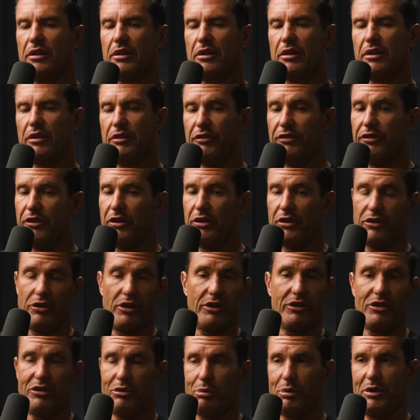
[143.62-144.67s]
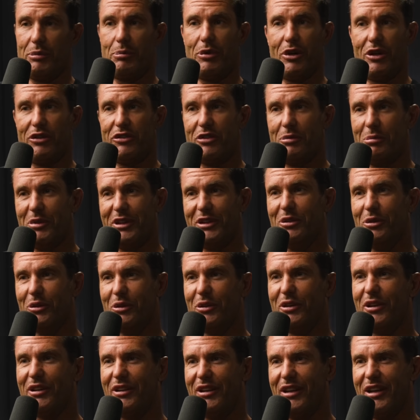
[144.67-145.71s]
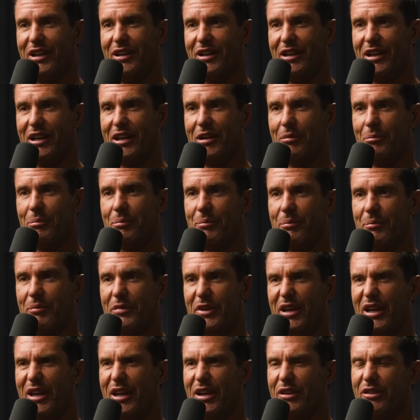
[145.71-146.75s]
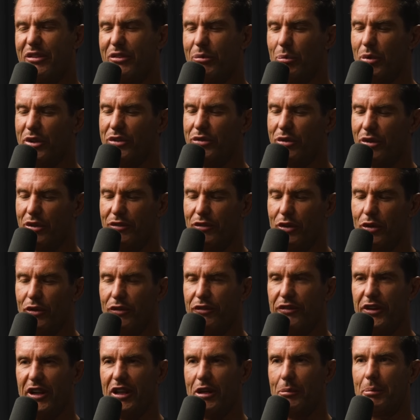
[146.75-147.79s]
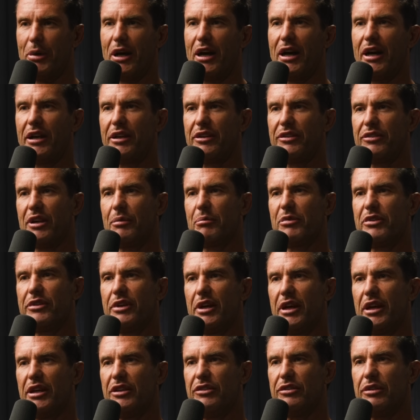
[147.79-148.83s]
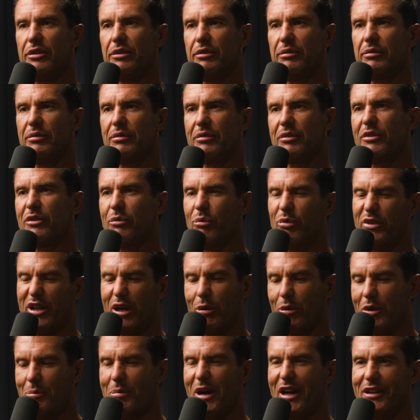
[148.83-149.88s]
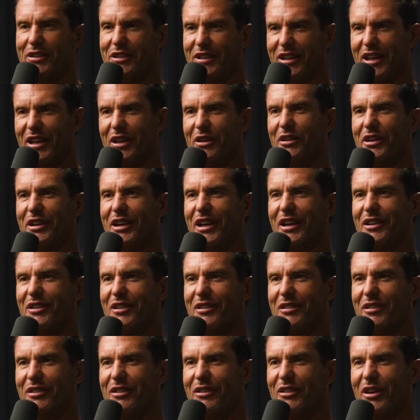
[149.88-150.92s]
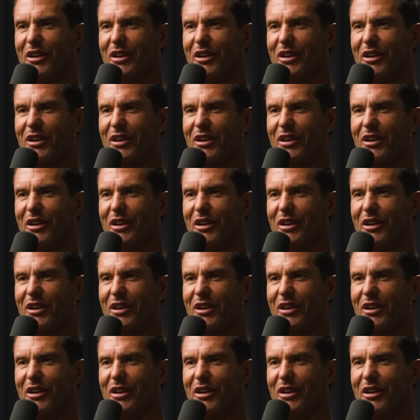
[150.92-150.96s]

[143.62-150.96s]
for as long as we possibly could. And then, we sort of all fell apart at some stage, and now we're back together again. So